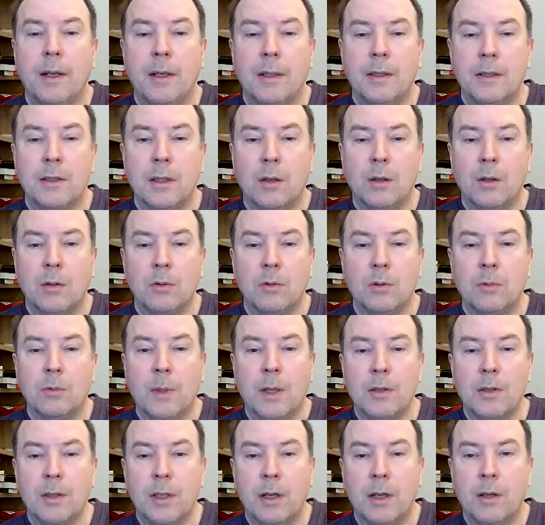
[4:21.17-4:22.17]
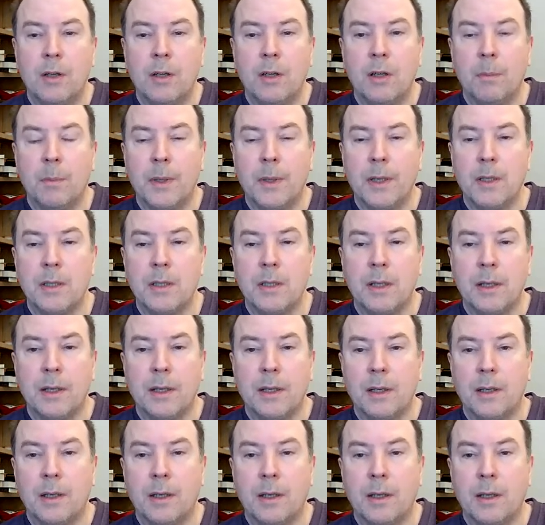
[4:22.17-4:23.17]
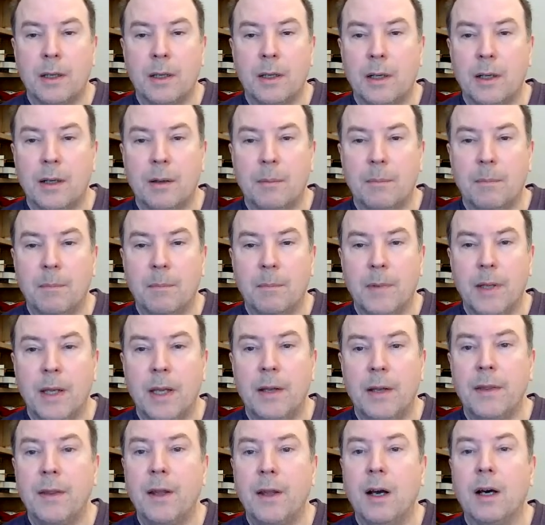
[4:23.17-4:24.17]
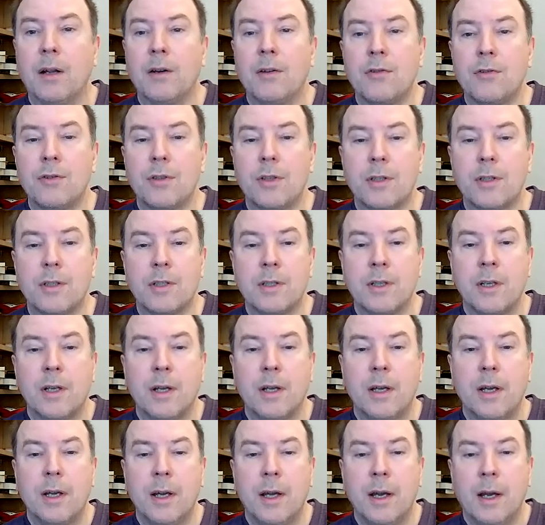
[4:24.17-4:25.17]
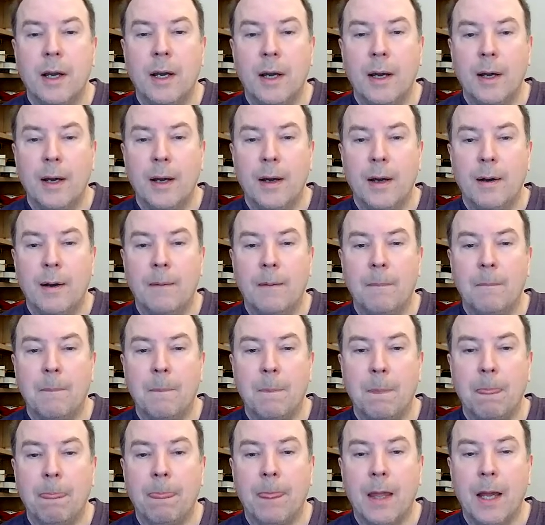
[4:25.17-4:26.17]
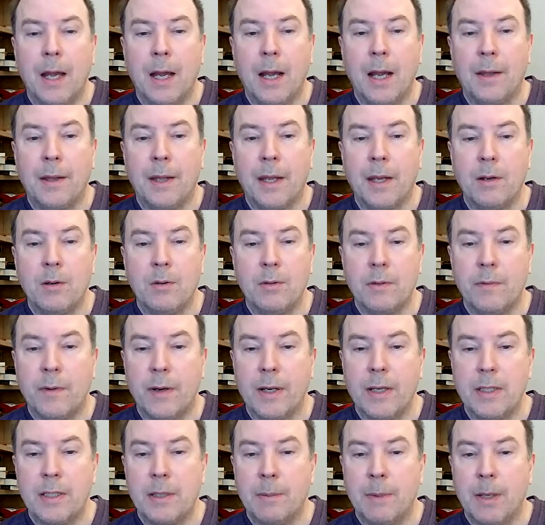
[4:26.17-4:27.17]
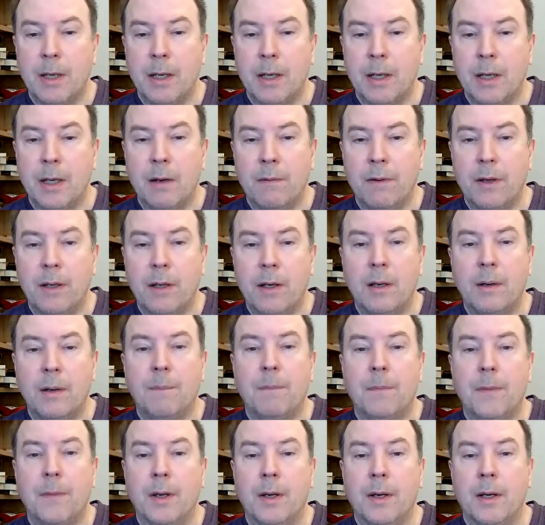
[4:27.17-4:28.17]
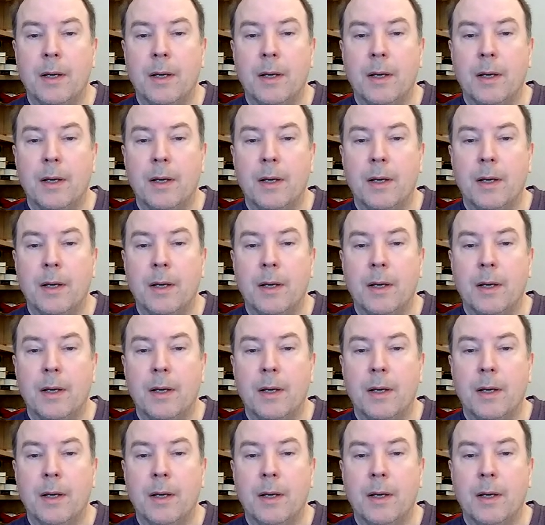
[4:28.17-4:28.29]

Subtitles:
It sold almost no copies, like in the hundreds, and they used a very similar cover.